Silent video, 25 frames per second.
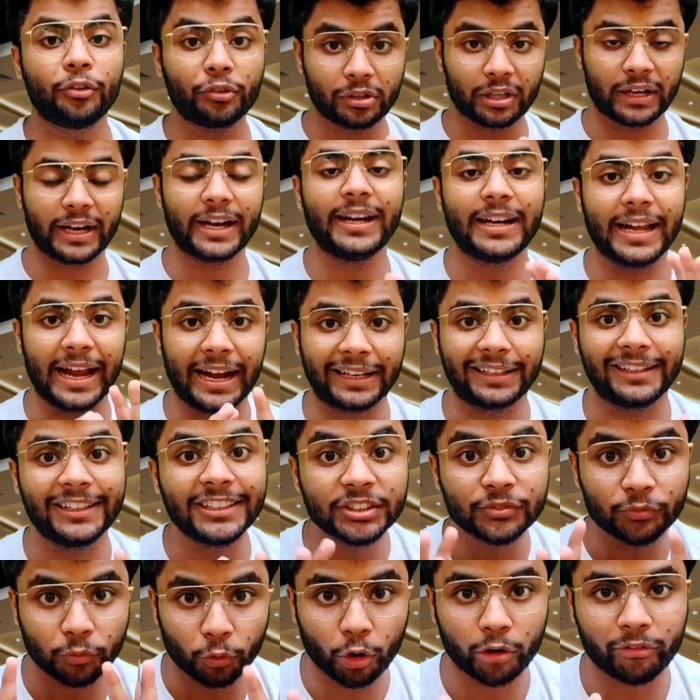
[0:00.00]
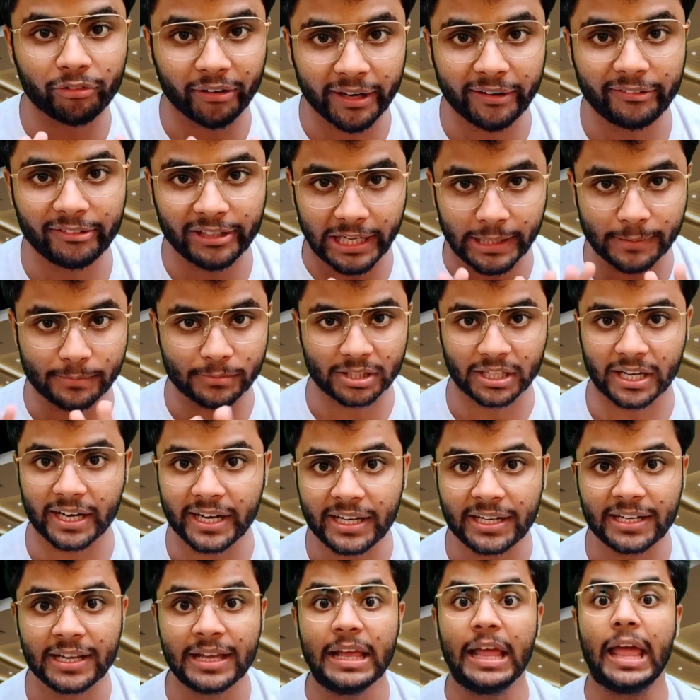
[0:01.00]
Like, you tried at least 4-5
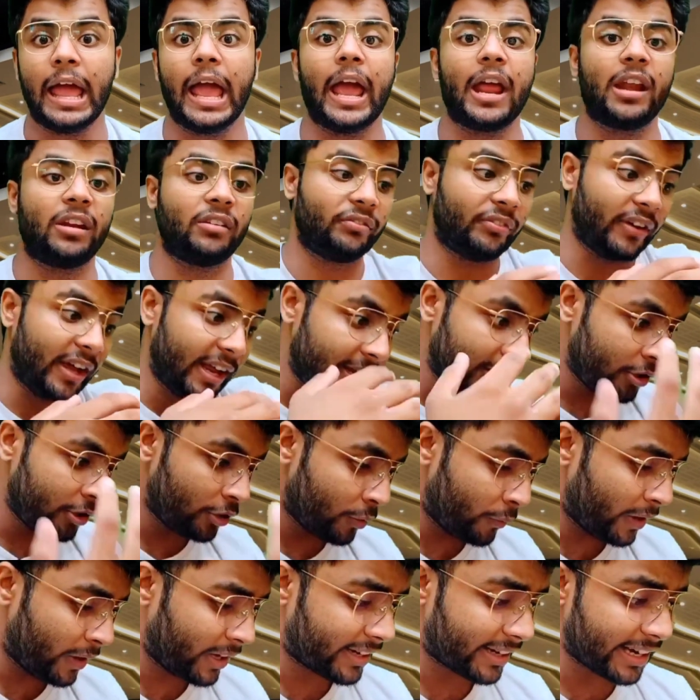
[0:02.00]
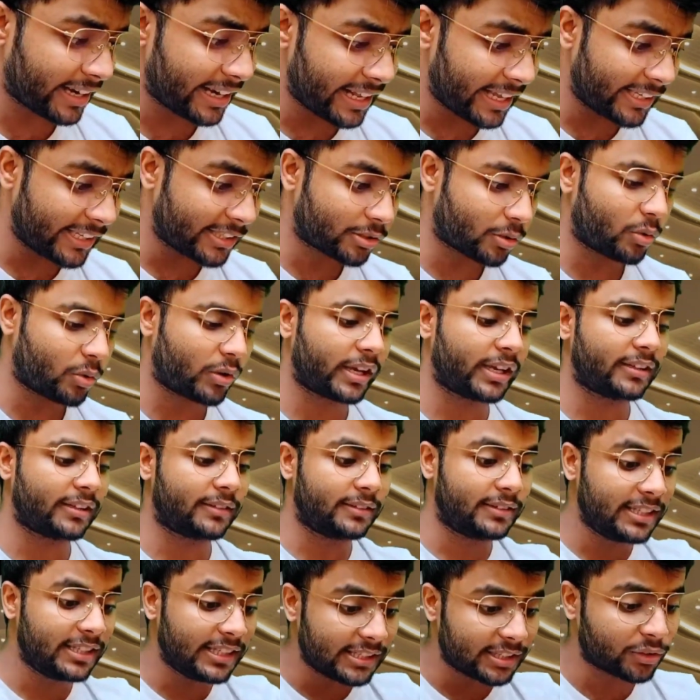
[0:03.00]
times, right? And when you will
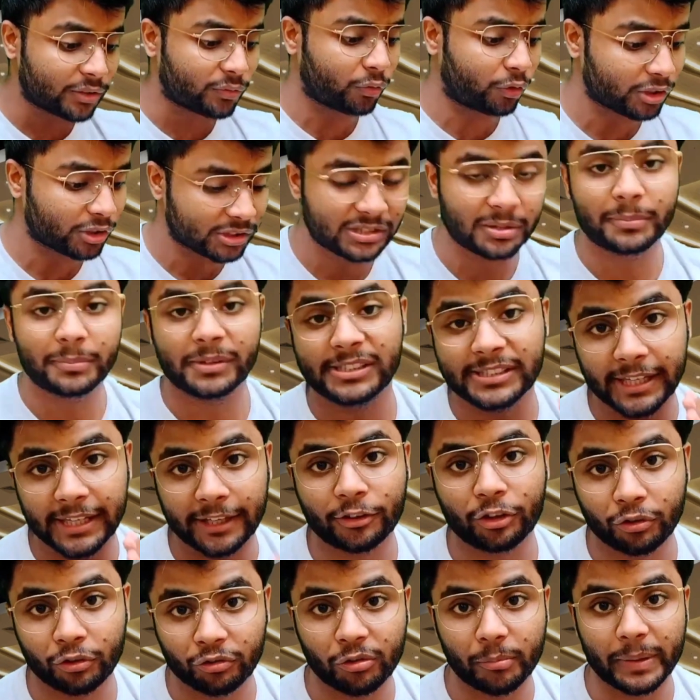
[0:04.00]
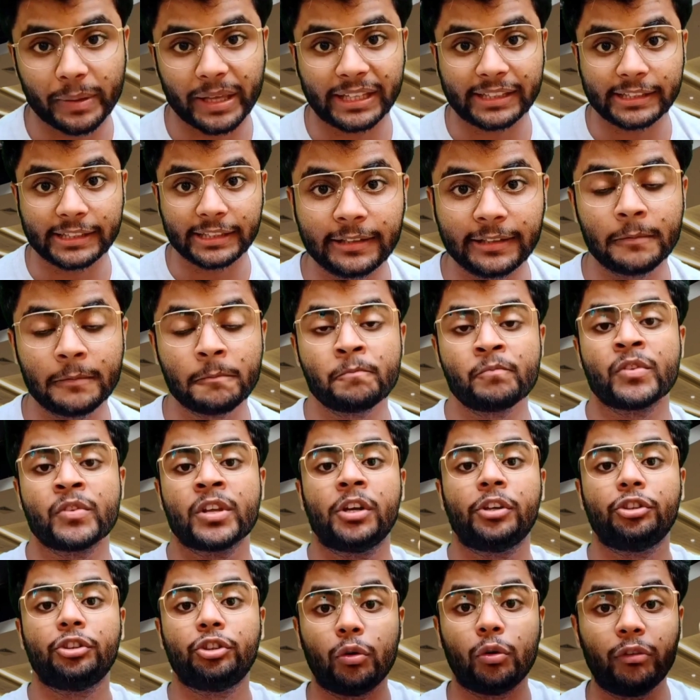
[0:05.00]
realize, okay, this was the mistake
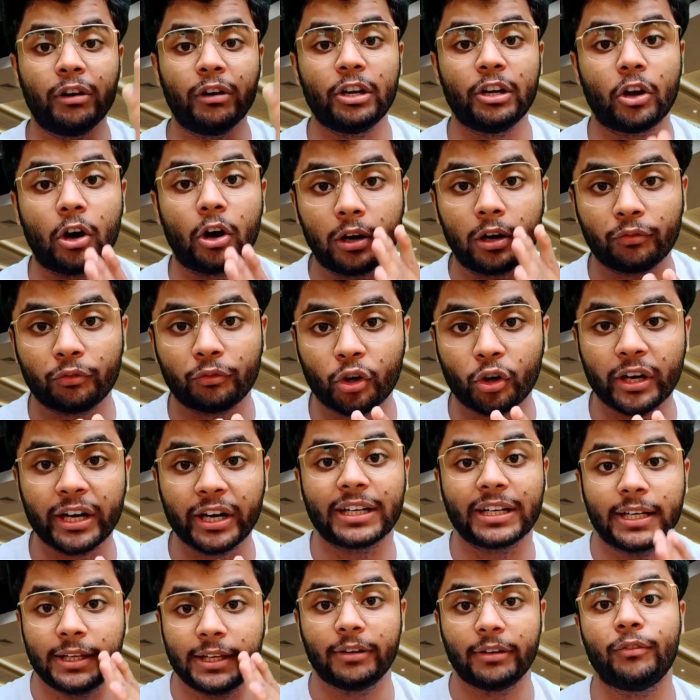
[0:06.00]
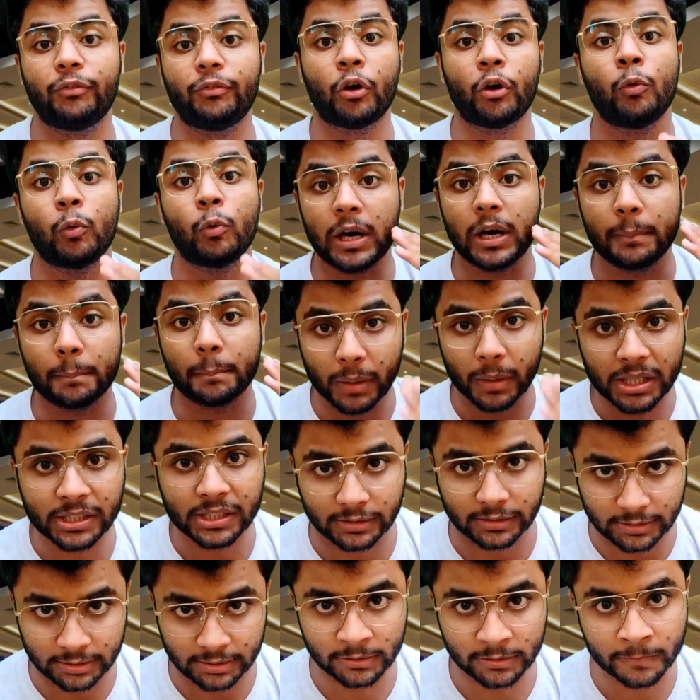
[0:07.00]
making, you will not forget even for
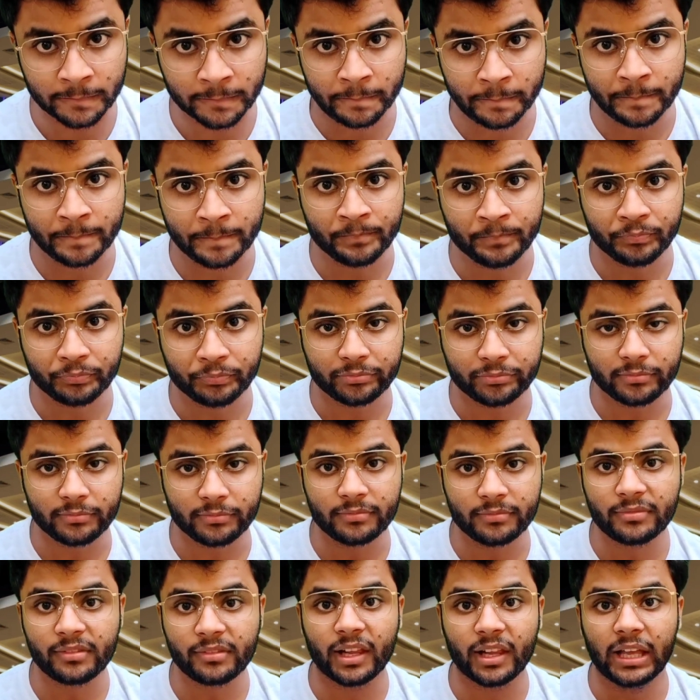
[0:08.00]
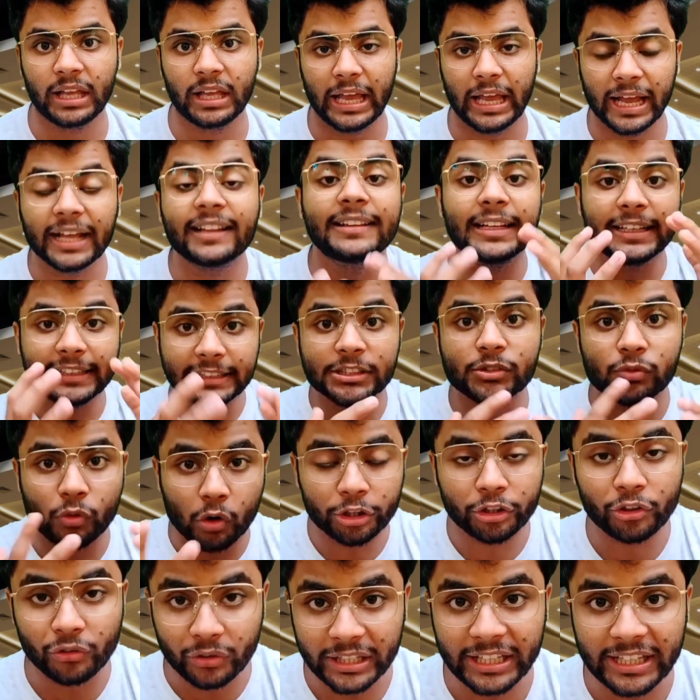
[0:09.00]
1 month.
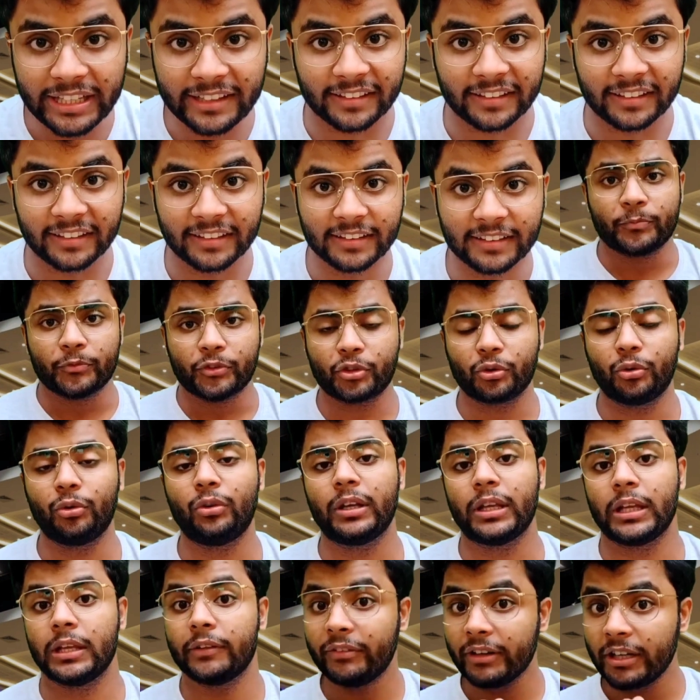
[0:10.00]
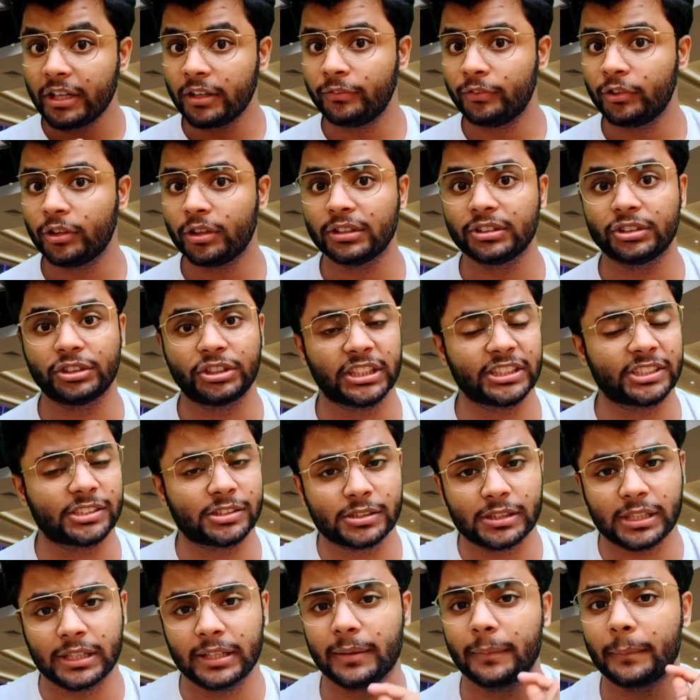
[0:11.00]
And that is what you need. So even if
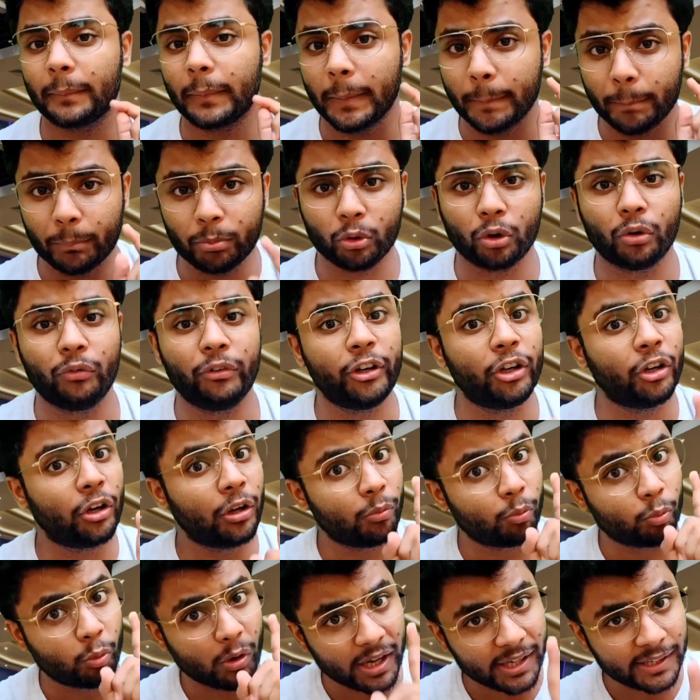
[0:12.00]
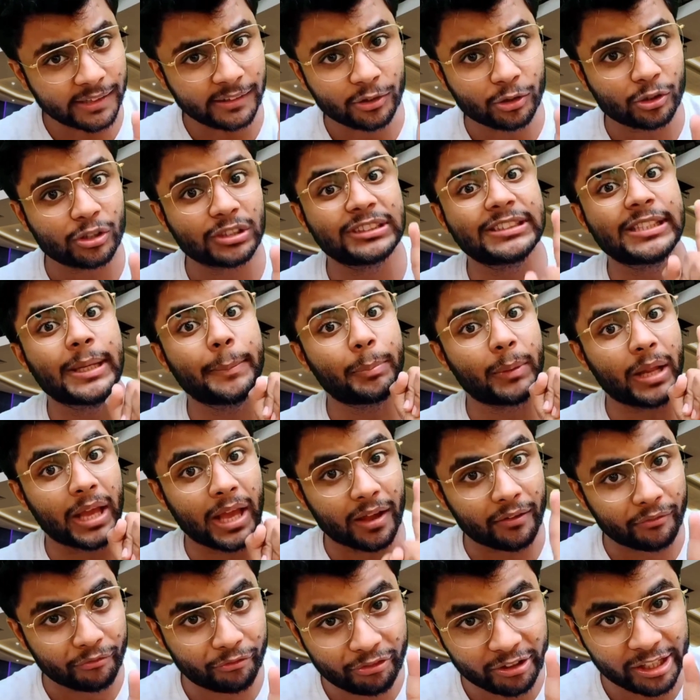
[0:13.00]
you are just improving on one
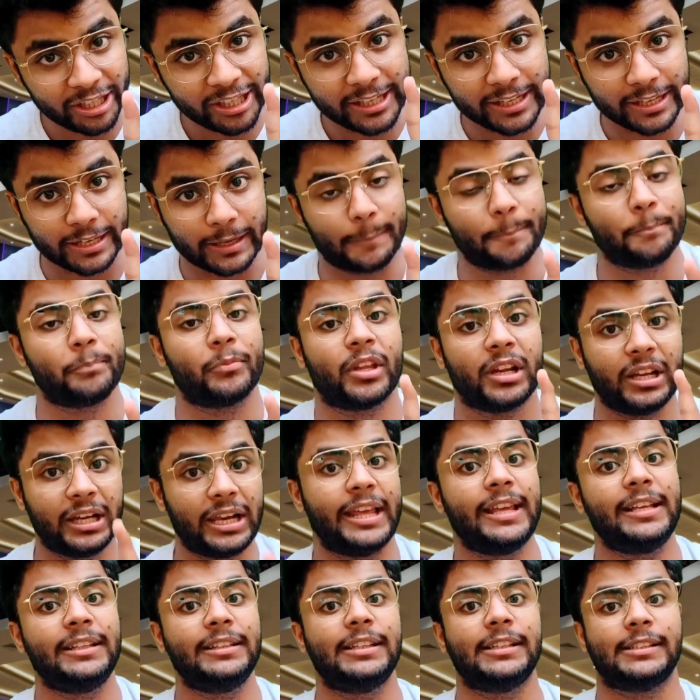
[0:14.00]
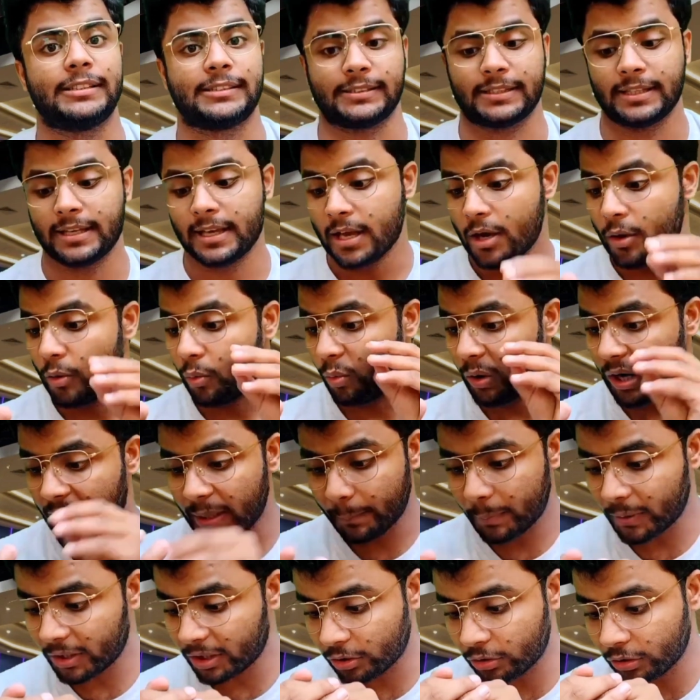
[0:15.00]
concept every day, like this,
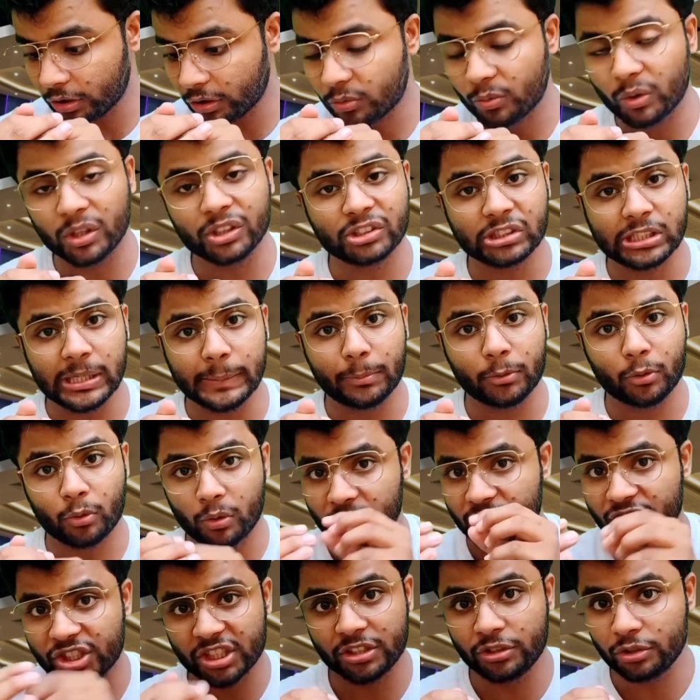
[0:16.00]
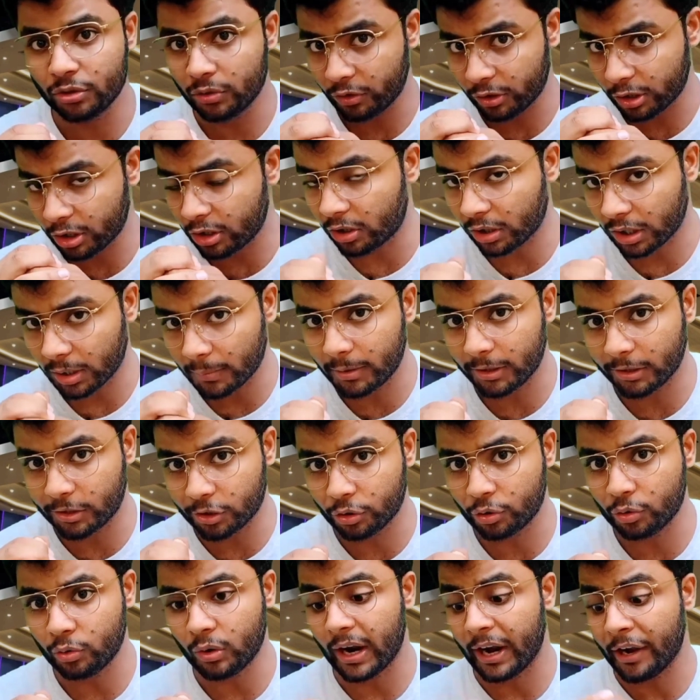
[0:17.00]
one particular concept question you are
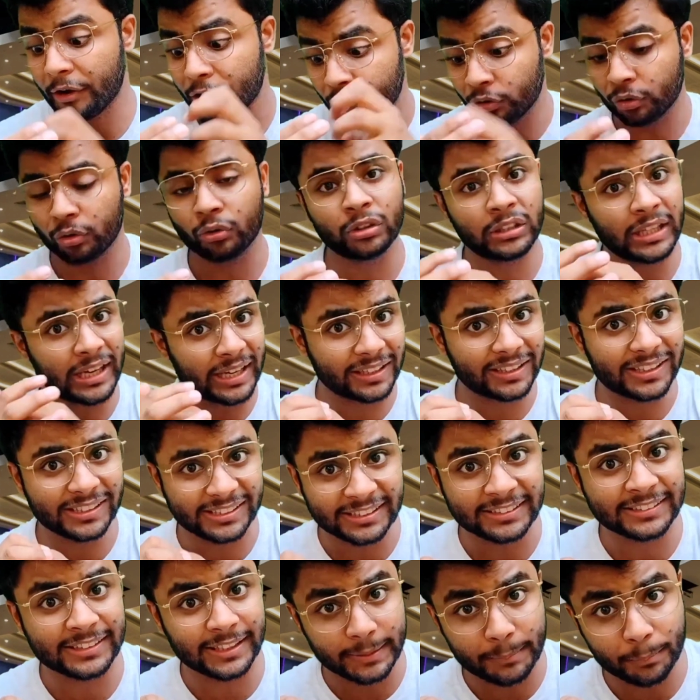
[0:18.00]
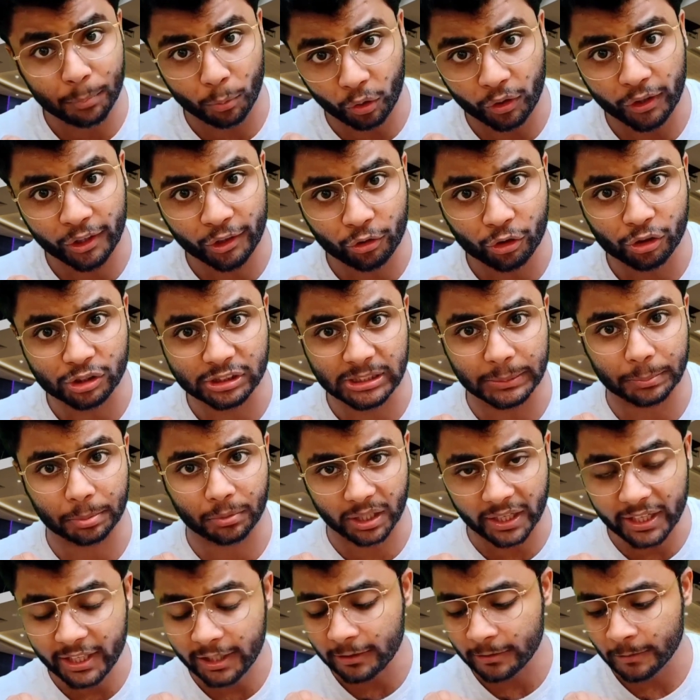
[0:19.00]
not able to do, and you know that this is an
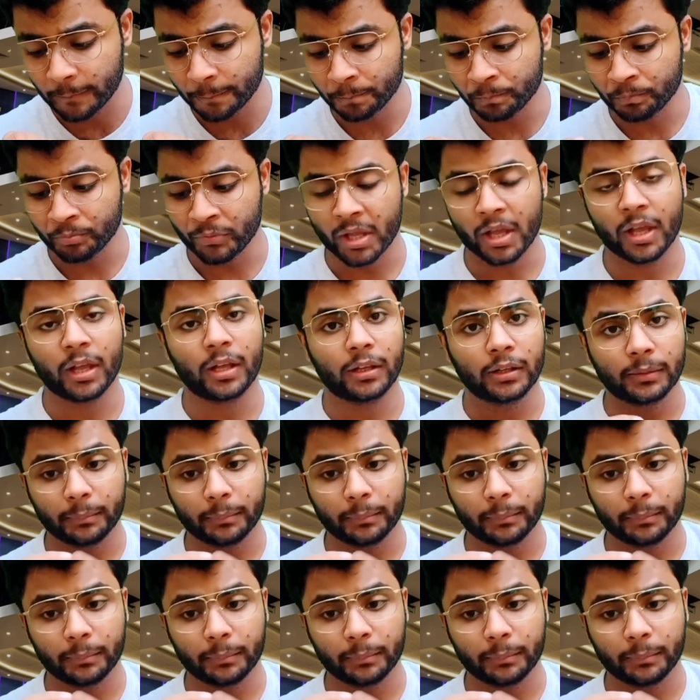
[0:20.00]
important concept, right?